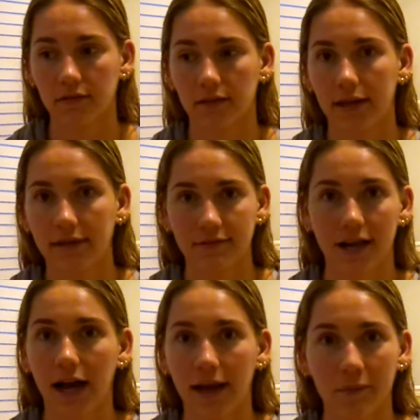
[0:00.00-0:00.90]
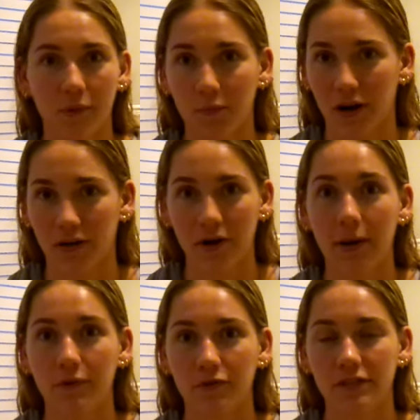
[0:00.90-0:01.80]
like time whenever I
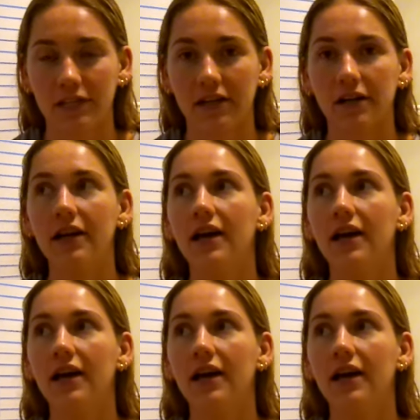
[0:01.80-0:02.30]
moved here,